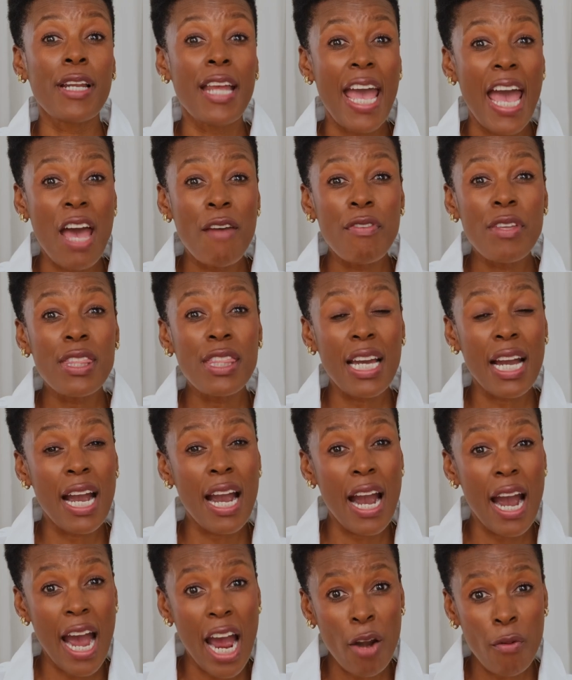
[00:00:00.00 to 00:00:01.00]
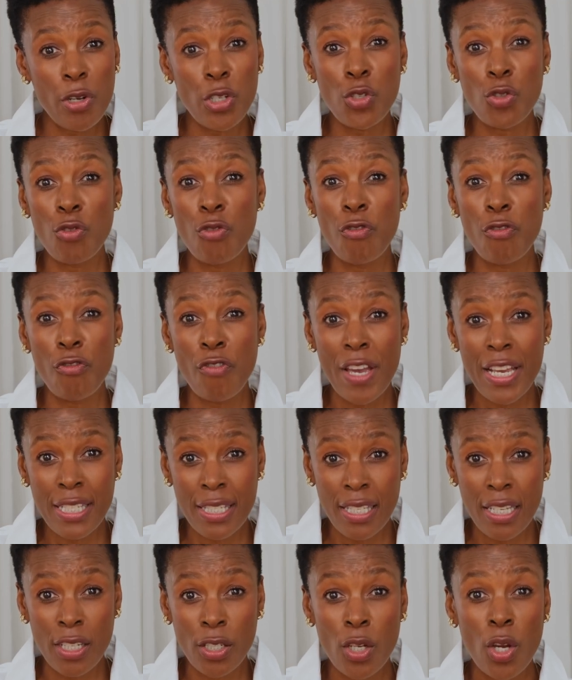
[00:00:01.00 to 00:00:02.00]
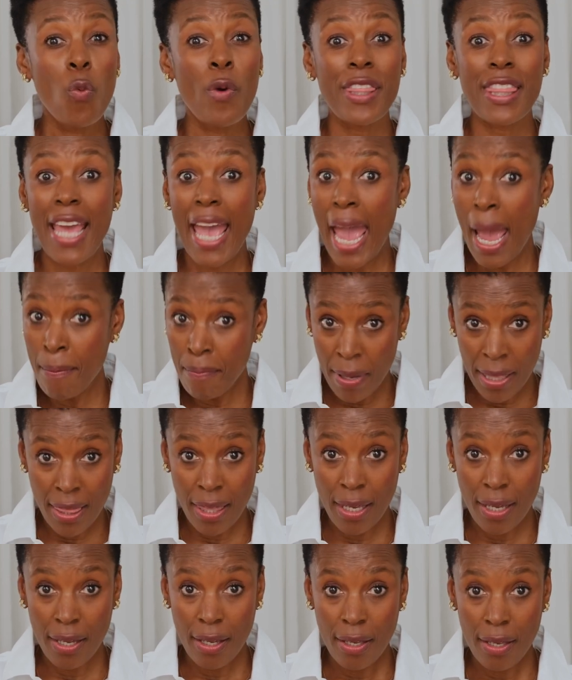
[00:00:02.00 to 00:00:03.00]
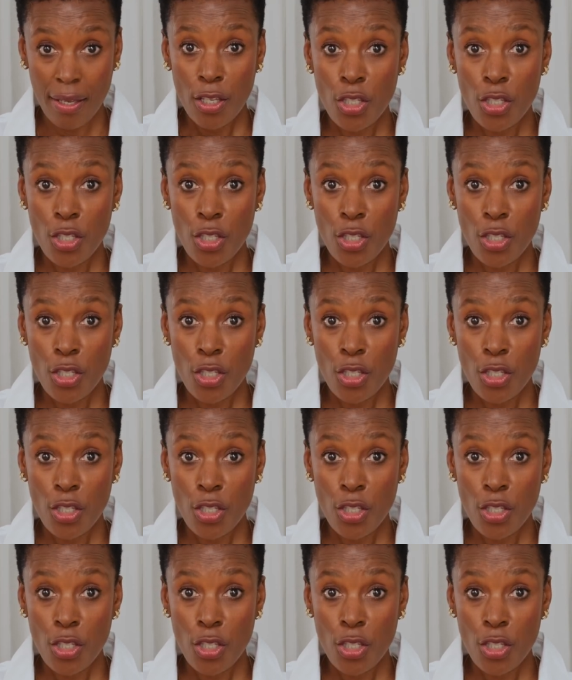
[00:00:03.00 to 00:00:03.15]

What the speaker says: having the courage to face it with empathy.